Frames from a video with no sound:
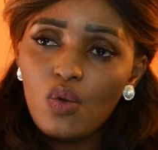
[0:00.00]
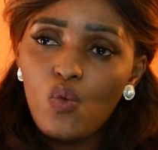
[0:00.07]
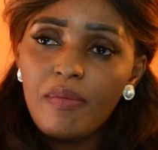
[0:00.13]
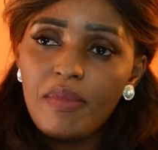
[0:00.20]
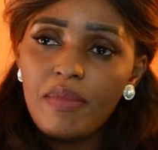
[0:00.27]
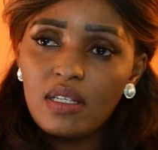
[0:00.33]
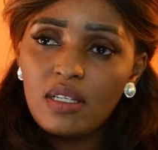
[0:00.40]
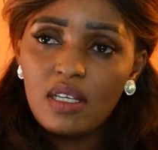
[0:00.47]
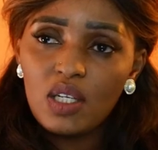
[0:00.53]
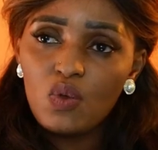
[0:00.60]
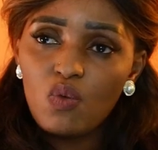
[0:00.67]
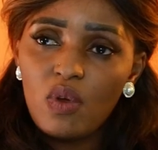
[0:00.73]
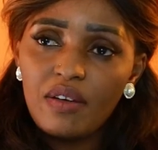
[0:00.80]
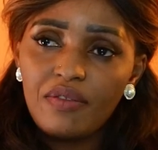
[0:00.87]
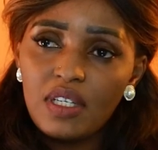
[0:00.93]
women's
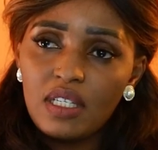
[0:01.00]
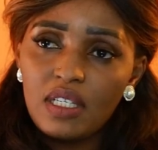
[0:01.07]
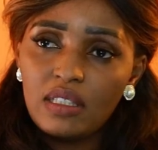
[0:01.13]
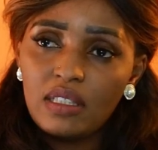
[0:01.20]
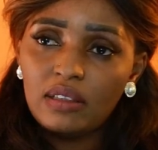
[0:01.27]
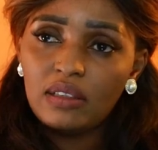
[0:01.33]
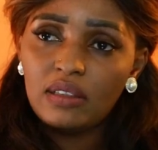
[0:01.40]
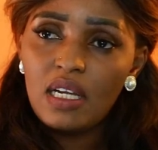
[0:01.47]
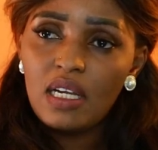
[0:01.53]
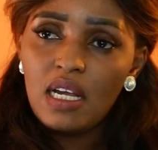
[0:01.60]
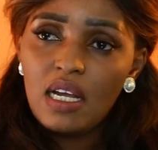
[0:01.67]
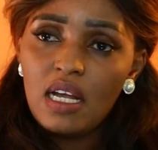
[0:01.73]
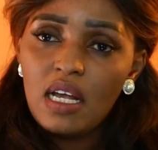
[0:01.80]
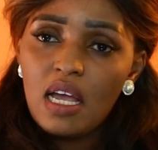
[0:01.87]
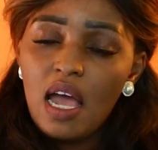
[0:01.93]
sexual feeling.
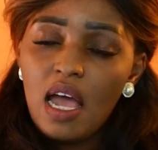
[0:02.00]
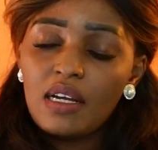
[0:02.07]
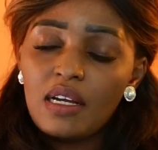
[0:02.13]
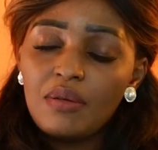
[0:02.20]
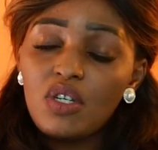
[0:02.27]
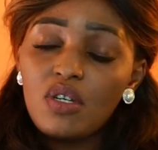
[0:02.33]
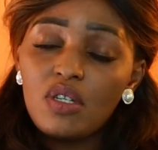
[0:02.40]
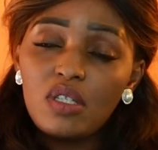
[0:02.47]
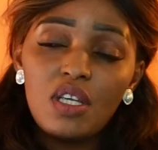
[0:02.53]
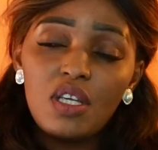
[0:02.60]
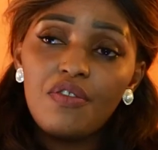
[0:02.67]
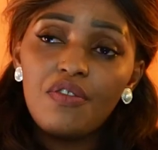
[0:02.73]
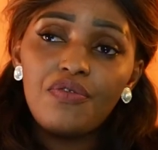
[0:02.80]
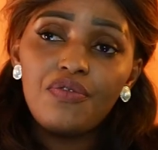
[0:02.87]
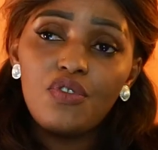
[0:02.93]
And because
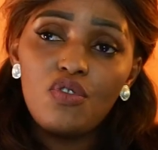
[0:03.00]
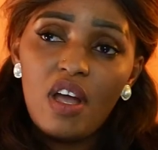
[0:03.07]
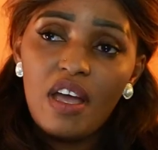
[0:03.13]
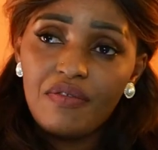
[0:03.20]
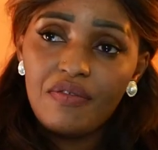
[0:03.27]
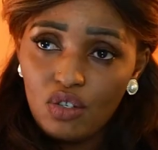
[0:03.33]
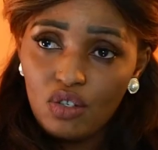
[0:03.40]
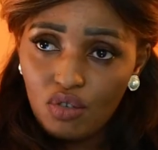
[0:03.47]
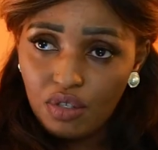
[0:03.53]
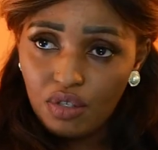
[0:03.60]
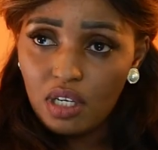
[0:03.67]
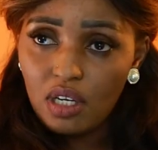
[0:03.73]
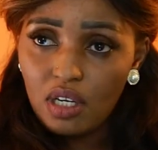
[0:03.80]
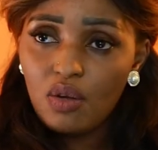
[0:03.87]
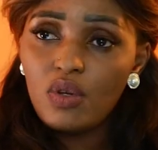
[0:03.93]
if you have a
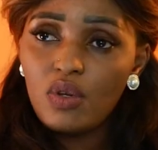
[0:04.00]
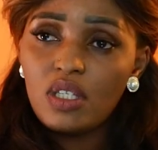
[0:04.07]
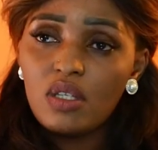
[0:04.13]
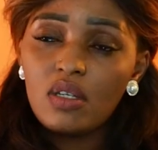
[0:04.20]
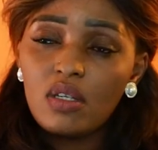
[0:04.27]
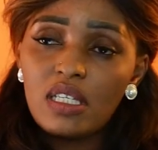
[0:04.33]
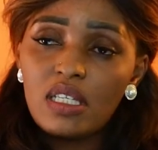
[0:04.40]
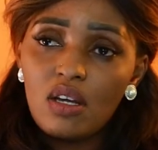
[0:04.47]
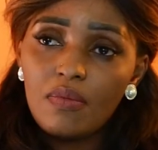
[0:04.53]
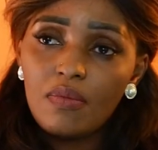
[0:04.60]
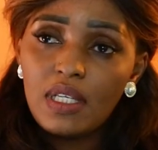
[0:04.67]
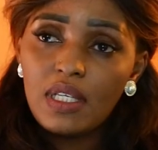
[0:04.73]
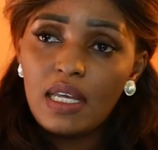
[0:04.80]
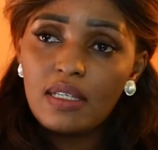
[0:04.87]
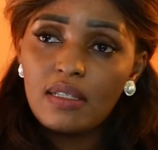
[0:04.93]
daughter who is not
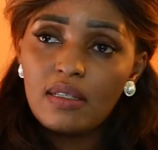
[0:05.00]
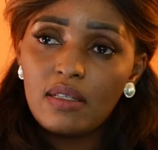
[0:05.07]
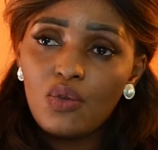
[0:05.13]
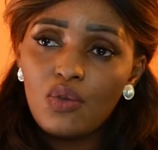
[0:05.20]
circumcised,